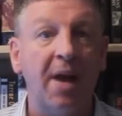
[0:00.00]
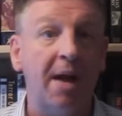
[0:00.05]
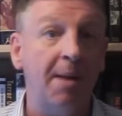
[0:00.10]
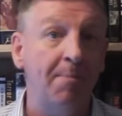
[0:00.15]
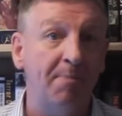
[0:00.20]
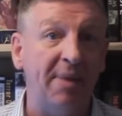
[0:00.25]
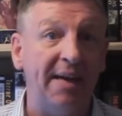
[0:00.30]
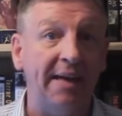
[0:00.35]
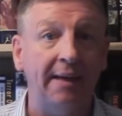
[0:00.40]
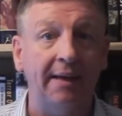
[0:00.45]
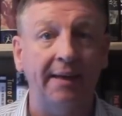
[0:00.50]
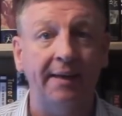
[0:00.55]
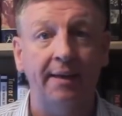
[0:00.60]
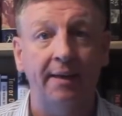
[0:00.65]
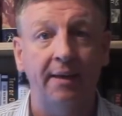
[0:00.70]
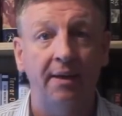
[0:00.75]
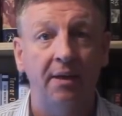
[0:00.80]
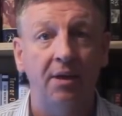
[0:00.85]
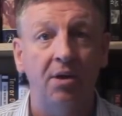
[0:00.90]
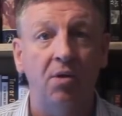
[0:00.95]
and Burnley.
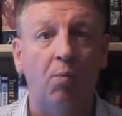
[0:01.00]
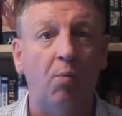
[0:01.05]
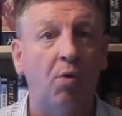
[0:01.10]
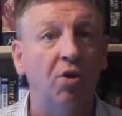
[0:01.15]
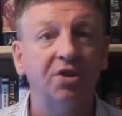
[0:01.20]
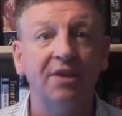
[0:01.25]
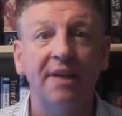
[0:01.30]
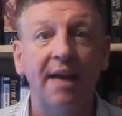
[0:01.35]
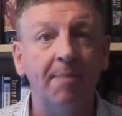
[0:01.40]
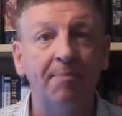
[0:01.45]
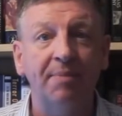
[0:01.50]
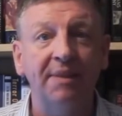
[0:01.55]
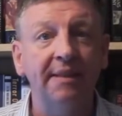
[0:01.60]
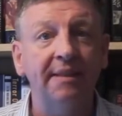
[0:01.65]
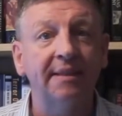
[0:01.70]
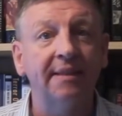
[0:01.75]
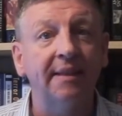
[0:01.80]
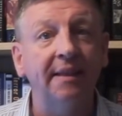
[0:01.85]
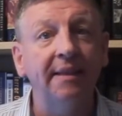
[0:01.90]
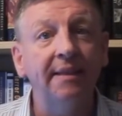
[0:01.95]
What's
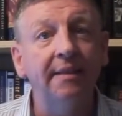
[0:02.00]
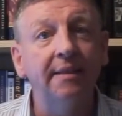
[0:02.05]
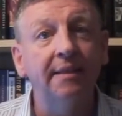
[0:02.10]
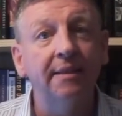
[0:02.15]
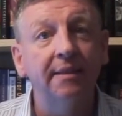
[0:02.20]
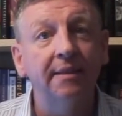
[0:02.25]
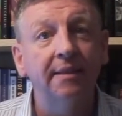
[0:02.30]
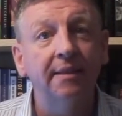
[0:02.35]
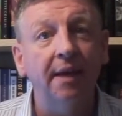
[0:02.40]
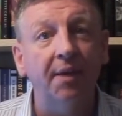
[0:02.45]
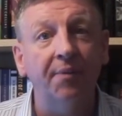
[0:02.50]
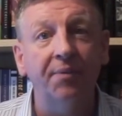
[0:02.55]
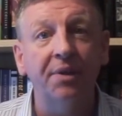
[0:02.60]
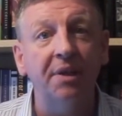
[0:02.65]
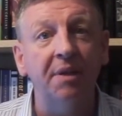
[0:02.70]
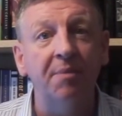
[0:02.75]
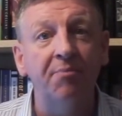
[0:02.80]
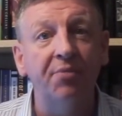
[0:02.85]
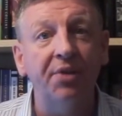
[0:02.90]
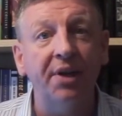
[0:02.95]
happened since? Have
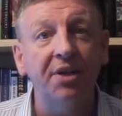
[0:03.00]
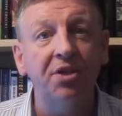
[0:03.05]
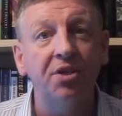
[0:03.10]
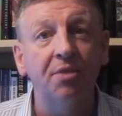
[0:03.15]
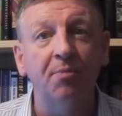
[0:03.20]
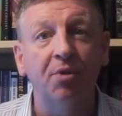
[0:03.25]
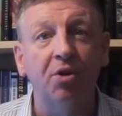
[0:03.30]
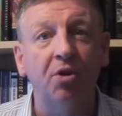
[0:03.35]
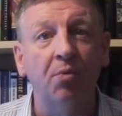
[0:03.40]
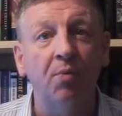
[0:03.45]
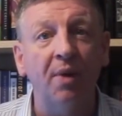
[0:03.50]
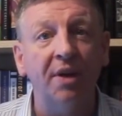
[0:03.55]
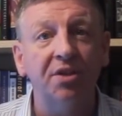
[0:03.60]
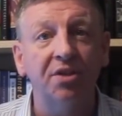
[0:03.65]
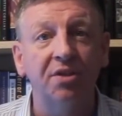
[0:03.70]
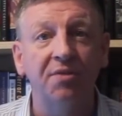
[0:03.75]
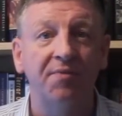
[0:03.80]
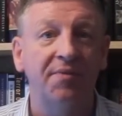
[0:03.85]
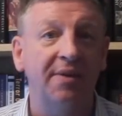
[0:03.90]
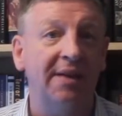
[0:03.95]
they embraced more
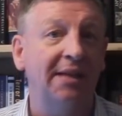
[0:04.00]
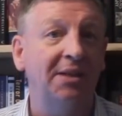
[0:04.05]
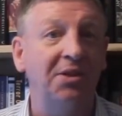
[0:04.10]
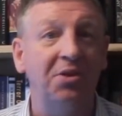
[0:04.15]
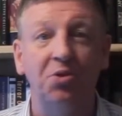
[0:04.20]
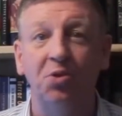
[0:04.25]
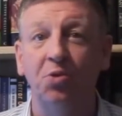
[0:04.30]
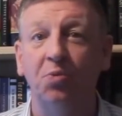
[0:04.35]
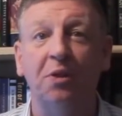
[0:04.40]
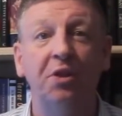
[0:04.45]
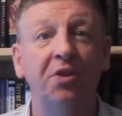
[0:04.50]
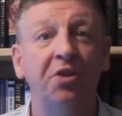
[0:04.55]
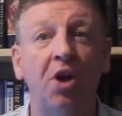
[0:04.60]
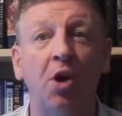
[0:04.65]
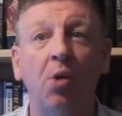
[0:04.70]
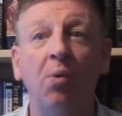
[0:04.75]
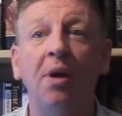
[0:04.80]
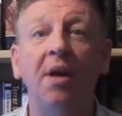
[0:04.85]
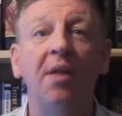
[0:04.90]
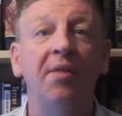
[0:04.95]
Western values? Well,
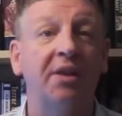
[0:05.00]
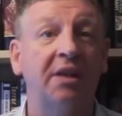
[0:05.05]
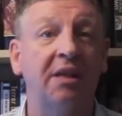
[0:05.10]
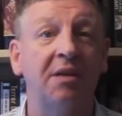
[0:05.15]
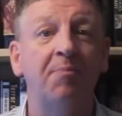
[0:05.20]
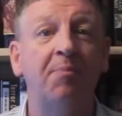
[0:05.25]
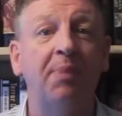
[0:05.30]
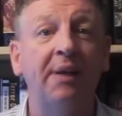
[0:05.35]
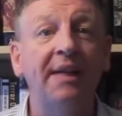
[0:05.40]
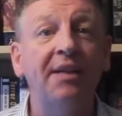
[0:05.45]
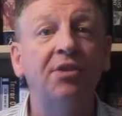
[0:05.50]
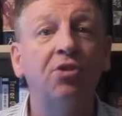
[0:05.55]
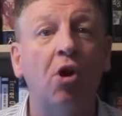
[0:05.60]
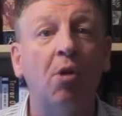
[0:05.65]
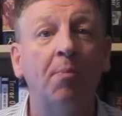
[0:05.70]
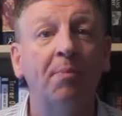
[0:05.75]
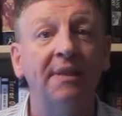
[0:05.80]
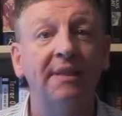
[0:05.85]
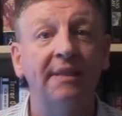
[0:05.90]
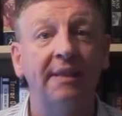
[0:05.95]
no, the complete
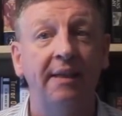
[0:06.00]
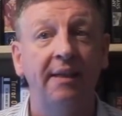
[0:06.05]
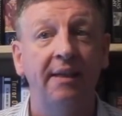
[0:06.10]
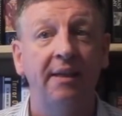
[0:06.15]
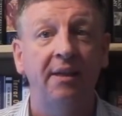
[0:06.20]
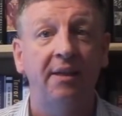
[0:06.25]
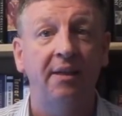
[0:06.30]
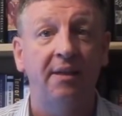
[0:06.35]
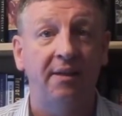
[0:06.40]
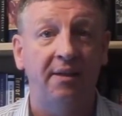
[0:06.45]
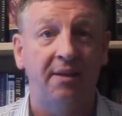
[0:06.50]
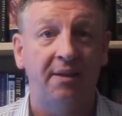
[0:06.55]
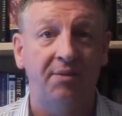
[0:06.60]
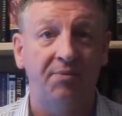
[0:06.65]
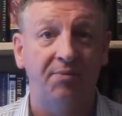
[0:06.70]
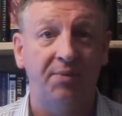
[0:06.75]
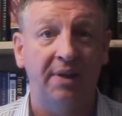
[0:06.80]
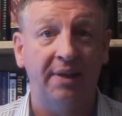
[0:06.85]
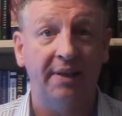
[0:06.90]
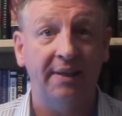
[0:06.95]
opposite,
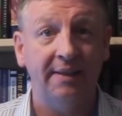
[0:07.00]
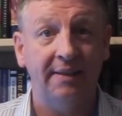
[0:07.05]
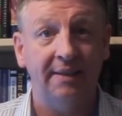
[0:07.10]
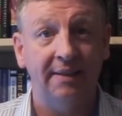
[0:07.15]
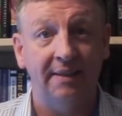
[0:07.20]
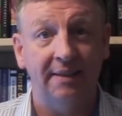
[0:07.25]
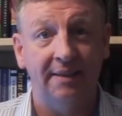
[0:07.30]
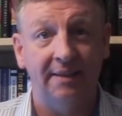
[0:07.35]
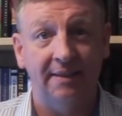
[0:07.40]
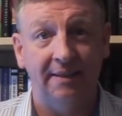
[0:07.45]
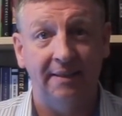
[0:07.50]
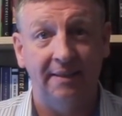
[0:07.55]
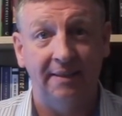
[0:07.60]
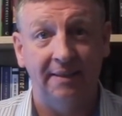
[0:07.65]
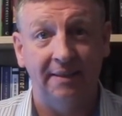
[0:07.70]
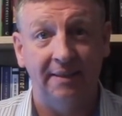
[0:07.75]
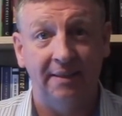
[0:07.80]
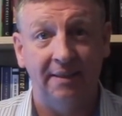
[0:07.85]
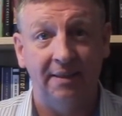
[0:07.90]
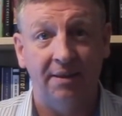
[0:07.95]
right?
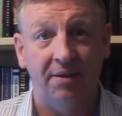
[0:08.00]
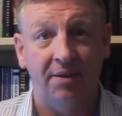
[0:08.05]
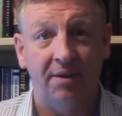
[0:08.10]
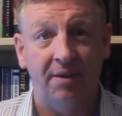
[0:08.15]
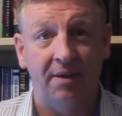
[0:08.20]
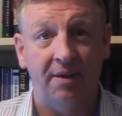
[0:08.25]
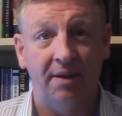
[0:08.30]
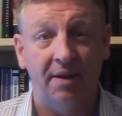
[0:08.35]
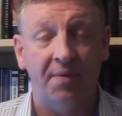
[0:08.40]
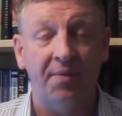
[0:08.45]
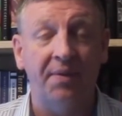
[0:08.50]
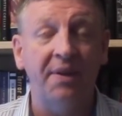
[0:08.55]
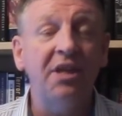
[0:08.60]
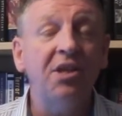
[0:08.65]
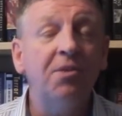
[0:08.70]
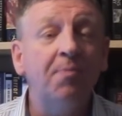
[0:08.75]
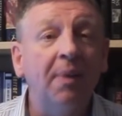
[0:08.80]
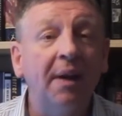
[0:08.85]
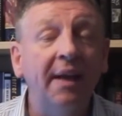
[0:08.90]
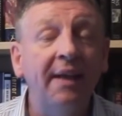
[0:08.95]

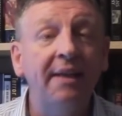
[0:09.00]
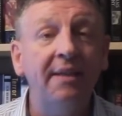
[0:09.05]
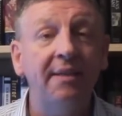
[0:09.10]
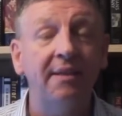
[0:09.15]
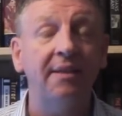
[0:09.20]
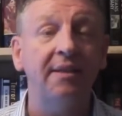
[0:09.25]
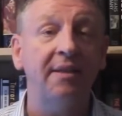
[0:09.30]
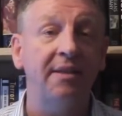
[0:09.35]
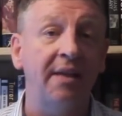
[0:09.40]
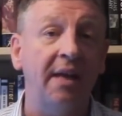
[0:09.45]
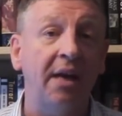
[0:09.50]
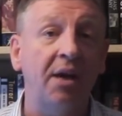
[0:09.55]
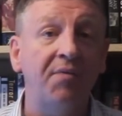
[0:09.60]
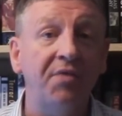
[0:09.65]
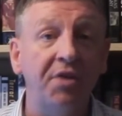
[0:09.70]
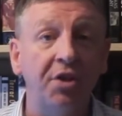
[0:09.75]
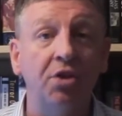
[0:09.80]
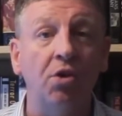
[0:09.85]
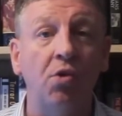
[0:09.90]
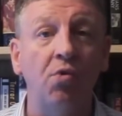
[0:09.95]
These places now,
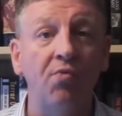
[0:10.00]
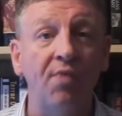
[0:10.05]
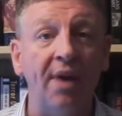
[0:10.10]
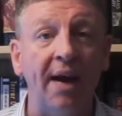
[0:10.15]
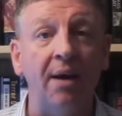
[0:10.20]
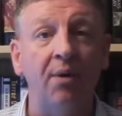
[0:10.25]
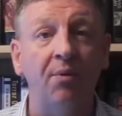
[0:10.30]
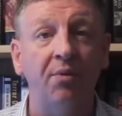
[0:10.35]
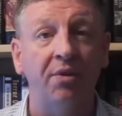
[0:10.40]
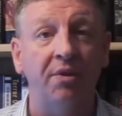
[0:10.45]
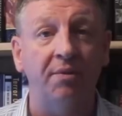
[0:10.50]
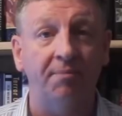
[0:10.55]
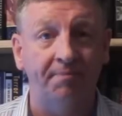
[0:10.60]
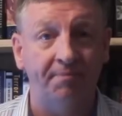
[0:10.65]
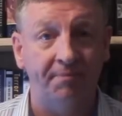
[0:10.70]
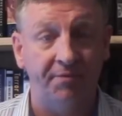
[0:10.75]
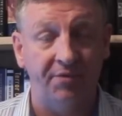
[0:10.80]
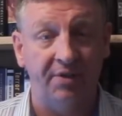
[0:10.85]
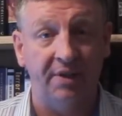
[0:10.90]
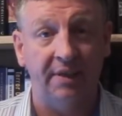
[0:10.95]
if you go round
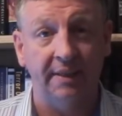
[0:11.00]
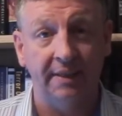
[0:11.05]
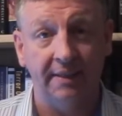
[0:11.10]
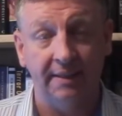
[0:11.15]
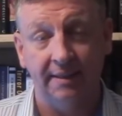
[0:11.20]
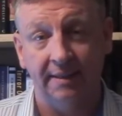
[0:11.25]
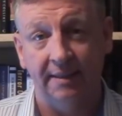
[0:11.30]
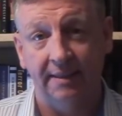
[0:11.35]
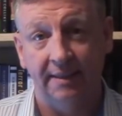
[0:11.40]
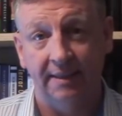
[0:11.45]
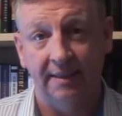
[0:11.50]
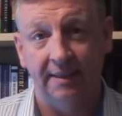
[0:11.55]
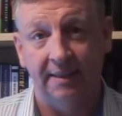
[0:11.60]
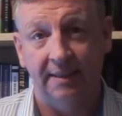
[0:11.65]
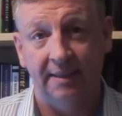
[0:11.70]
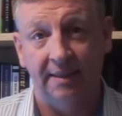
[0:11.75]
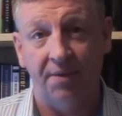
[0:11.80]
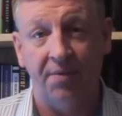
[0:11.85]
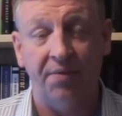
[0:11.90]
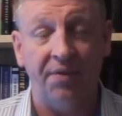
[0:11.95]
them, right,
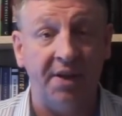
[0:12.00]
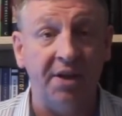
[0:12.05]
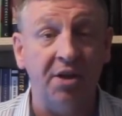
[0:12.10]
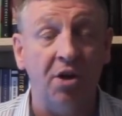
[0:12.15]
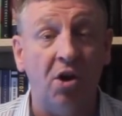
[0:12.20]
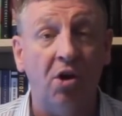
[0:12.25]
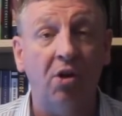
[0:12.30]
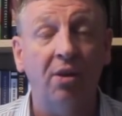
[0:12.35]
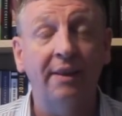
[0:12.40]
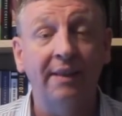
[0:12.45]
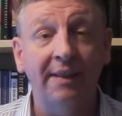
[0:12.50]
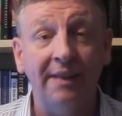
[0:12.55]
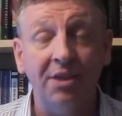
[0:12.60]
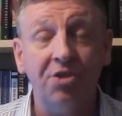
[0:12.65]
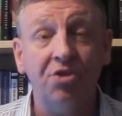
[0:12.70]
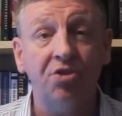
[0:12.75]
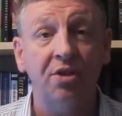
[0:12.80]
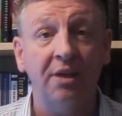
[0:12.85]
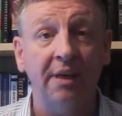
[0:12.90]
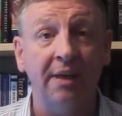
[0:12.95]
they are
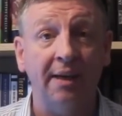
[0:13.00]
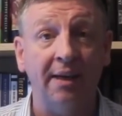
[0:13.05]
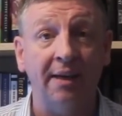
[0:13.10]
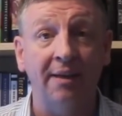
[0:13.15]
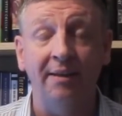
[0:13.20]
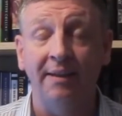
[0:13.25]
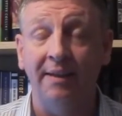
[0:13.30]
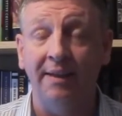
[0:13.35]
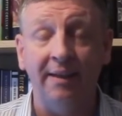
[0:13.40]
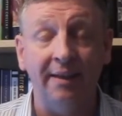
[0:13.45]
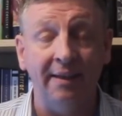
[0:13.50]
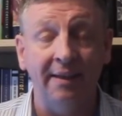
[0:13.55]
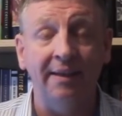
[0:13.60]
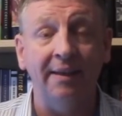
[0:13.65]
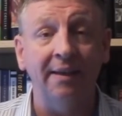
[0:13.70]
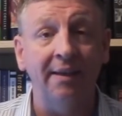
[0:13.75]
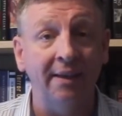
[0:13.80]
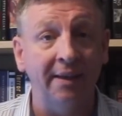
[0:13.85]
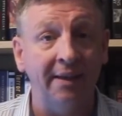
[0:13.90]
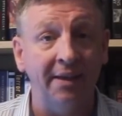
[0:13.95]
literally
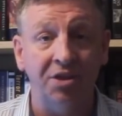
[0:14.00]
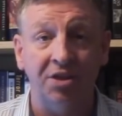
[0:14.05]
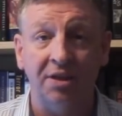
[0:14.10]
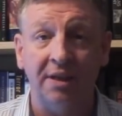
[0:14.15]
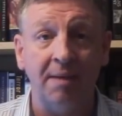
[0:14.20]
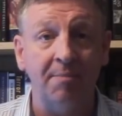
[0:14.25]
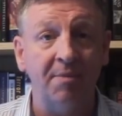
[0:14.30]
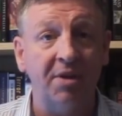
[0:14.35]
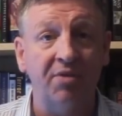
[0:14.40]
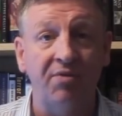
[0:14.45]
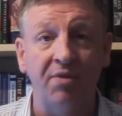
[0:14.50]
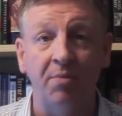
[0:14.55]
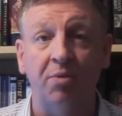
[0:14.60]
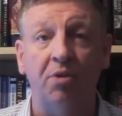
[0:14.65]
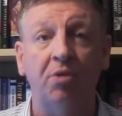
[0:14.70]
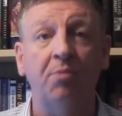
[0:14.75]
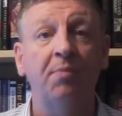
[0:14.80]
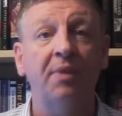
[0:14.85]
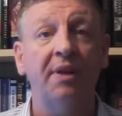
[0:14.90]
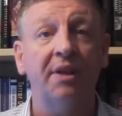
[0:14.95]
little Islamic
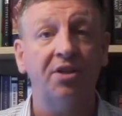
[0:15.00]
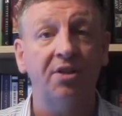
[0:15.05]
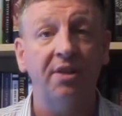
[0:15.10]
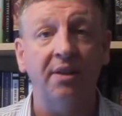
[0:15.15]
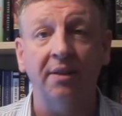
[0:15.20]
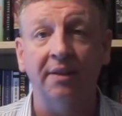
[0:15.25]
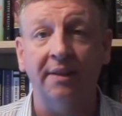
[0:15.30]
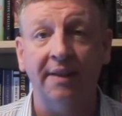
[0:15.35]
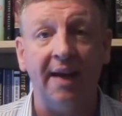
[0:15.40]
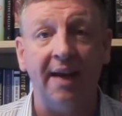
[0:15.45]
republics, little